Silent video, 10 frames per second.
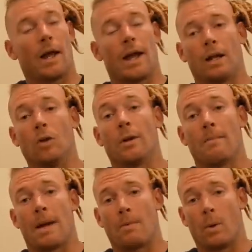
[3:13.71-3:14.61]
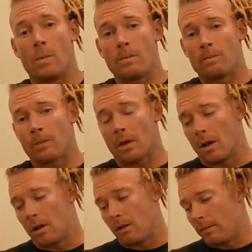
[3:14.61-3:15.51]
And a little bit of maple.
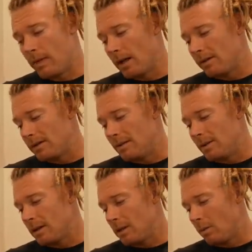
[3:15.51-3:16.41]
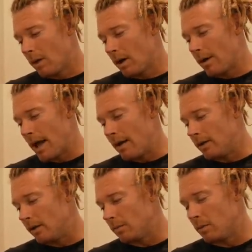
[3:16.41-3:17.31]
That's typically what I would
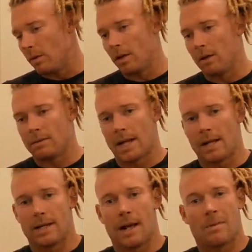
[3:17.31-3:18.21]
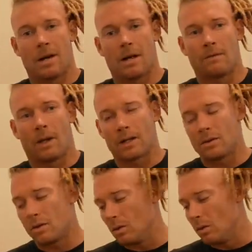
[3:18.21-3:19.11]
have in a smoothie day to day. I might have
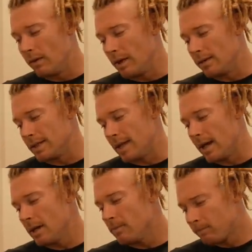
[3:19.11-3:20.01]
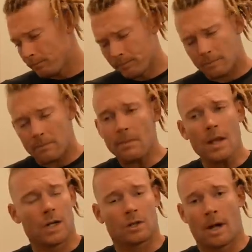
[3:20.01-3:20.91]
like two of these a day,
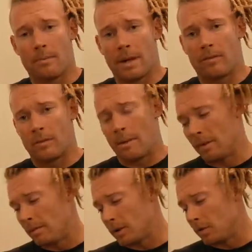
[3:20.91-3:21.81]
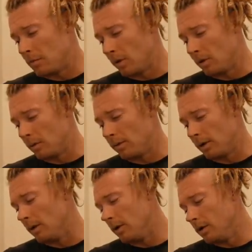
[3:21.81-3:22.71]
and I try and beef them up as much as possible.
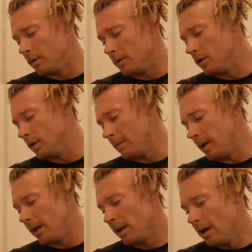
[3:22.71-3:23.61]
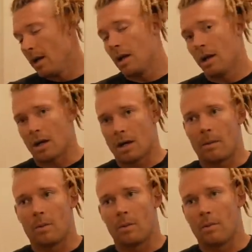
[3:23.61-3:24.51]
So it'd usually be a
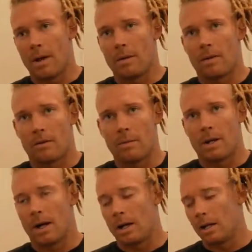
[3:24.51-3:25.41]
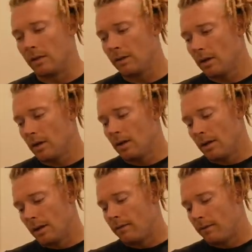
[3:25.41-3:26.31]
couple, maybe three bananas,
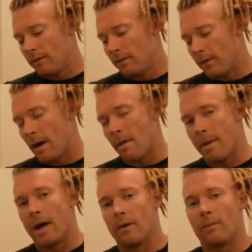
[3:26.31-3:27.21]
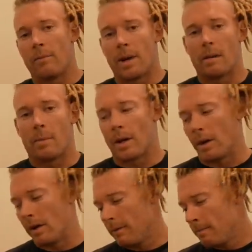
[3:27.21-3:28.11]
a fair amount of peanut
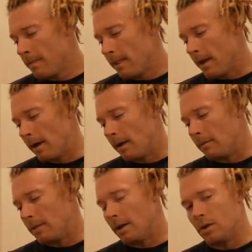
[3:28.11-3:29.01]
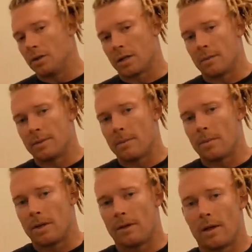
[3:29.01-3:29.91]
butter, and it usually comes out
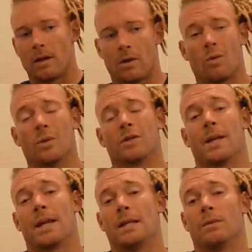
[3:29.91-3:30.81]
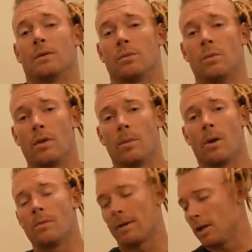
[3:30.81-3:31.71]
pretty thick. You could almost make it into a smoothie bowl.